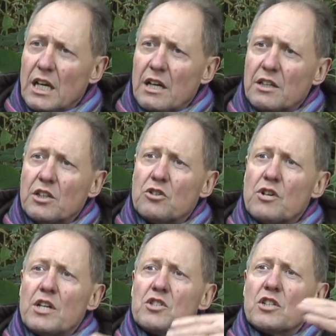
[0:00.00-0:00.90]
and then
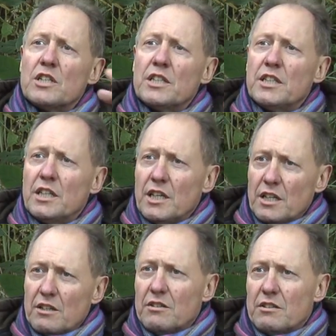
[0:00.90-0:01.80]
gradually
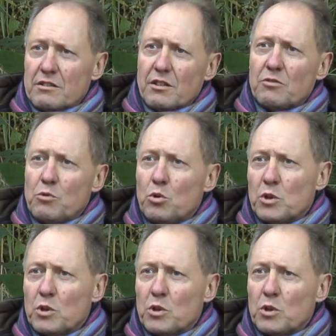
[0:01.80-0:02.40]
the wall